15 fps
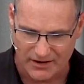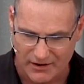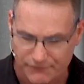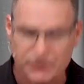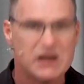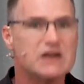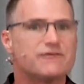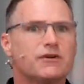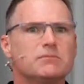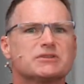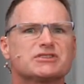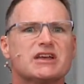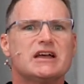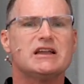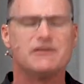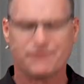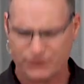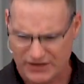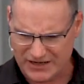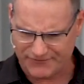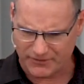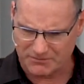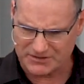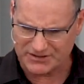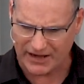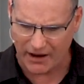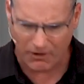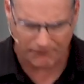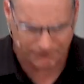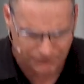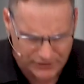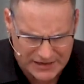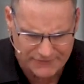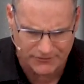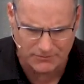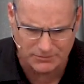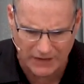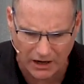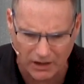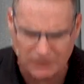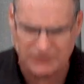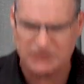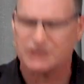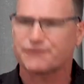freed from sin, freed from self, freed from darkness,